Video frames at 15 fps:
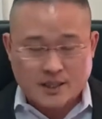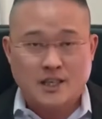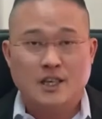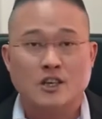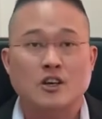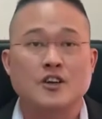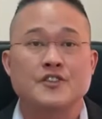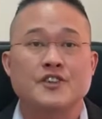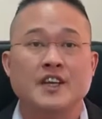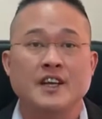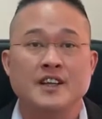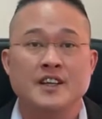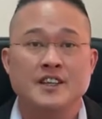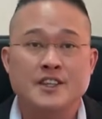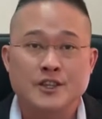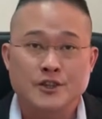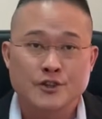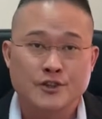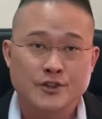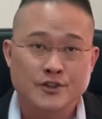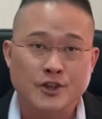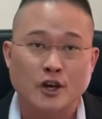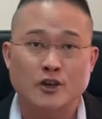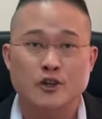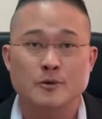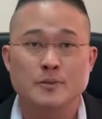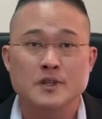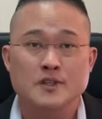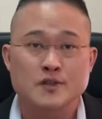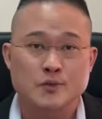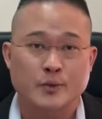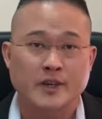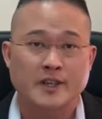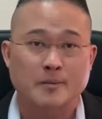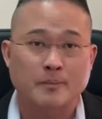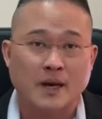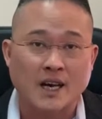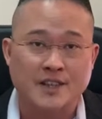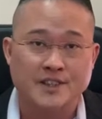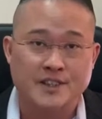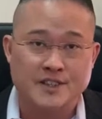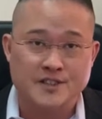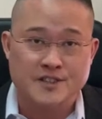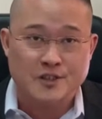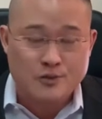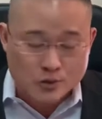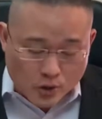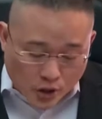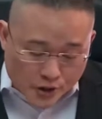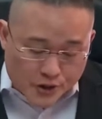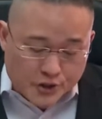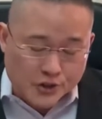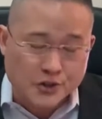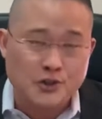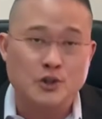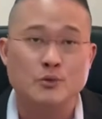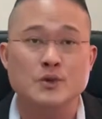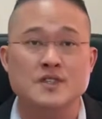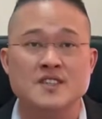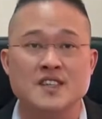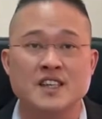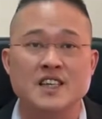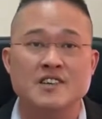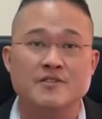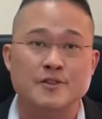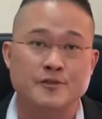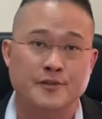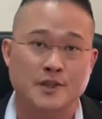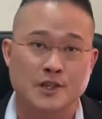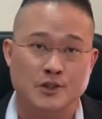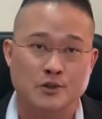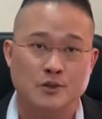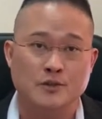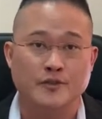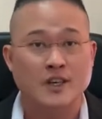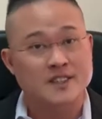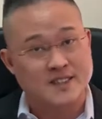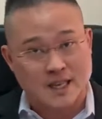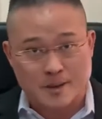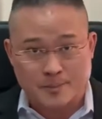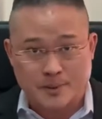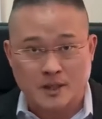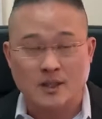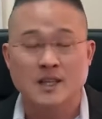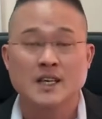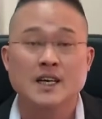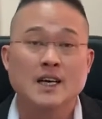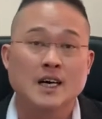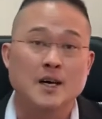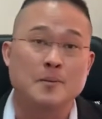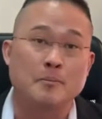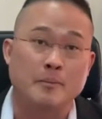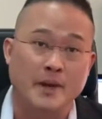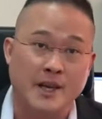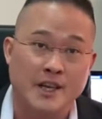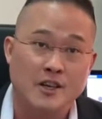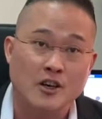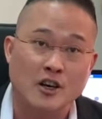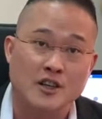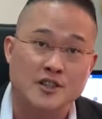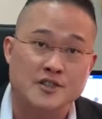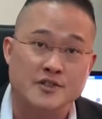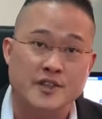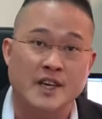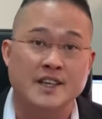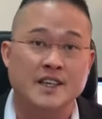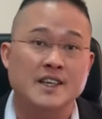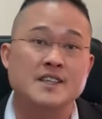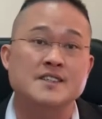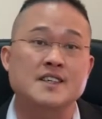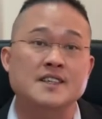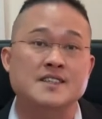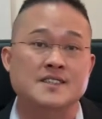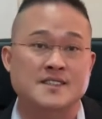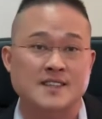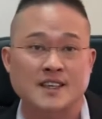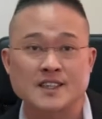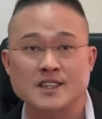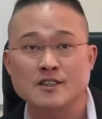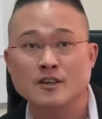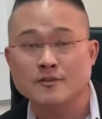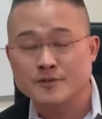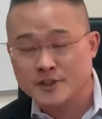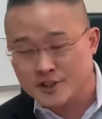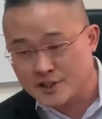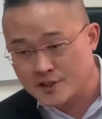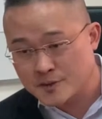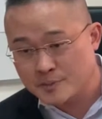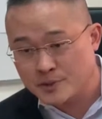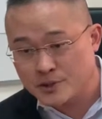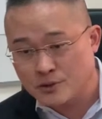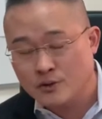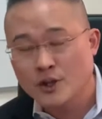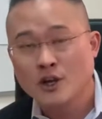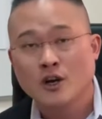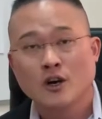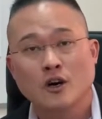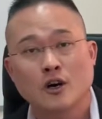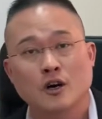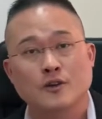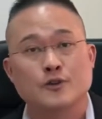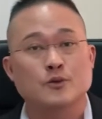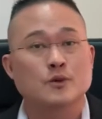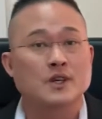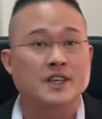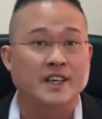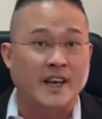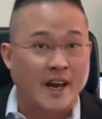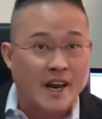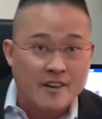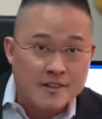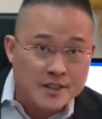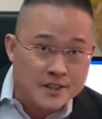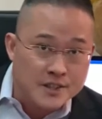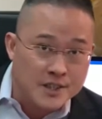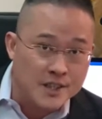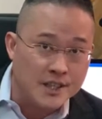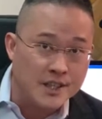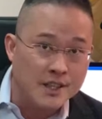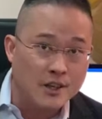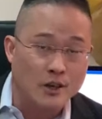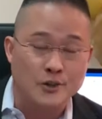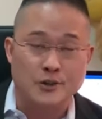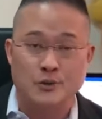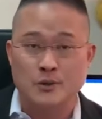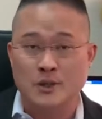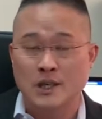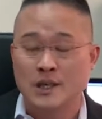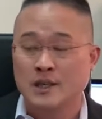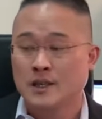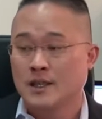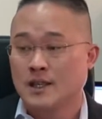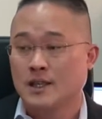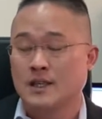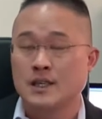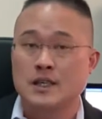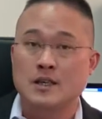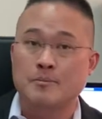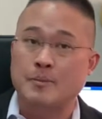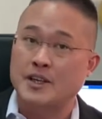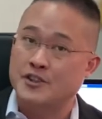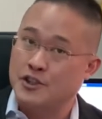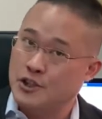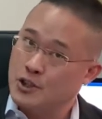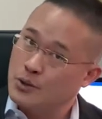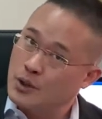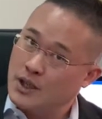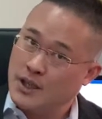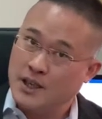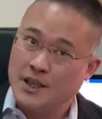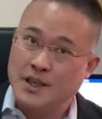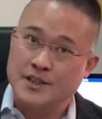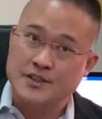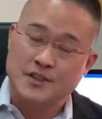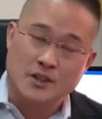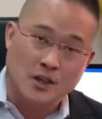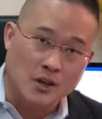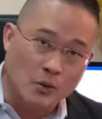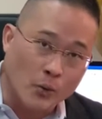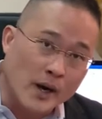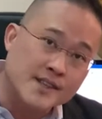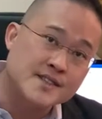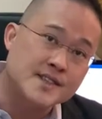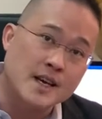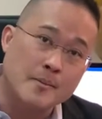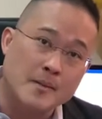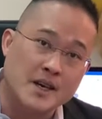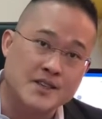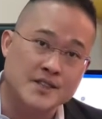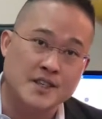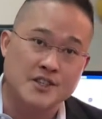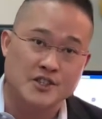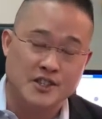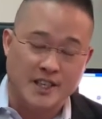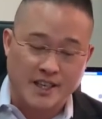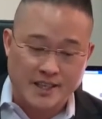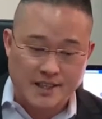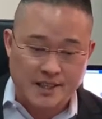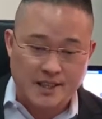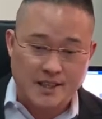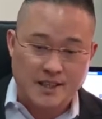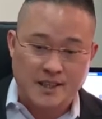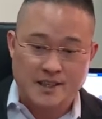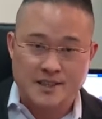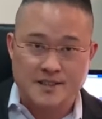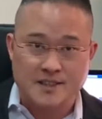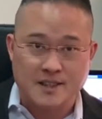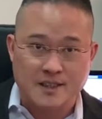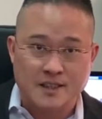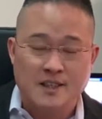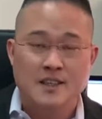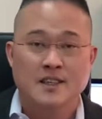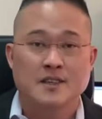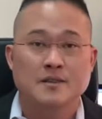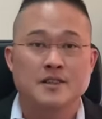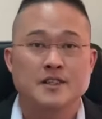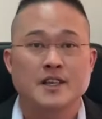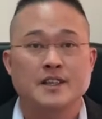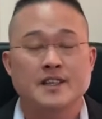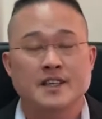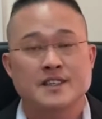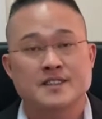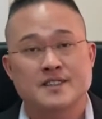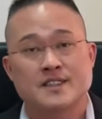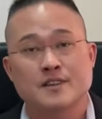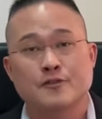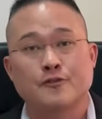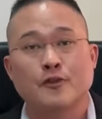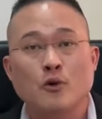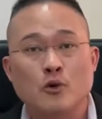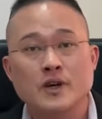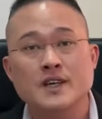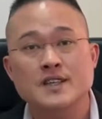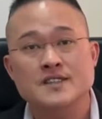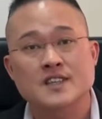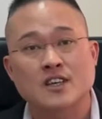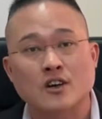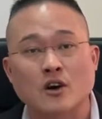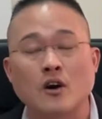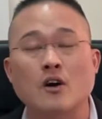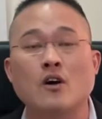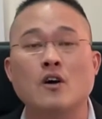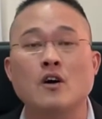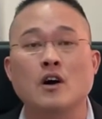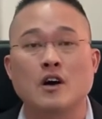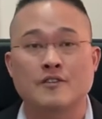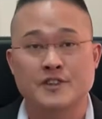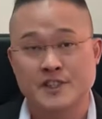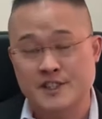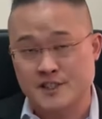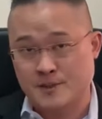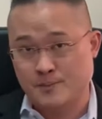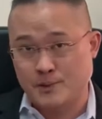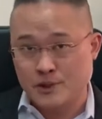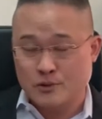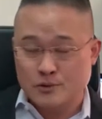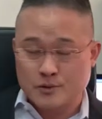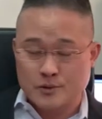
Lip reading: containing the documents where the parties need to continuously refer to. For example, a main contract that is at the center of the dispute, or to a guarantee, or to a particular WhatsApp message that is the focus, the core of the dispute.